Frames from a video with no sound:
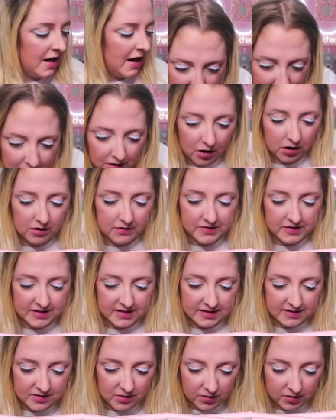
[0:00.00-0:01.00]
And all of this
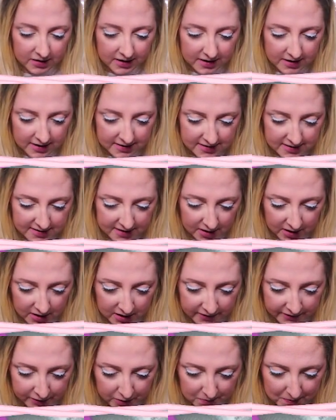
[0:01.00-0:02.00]
is totally unnecessary
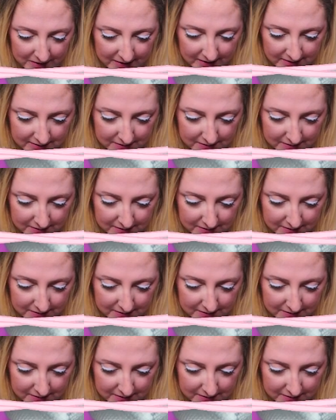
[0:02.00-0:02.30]
if you're making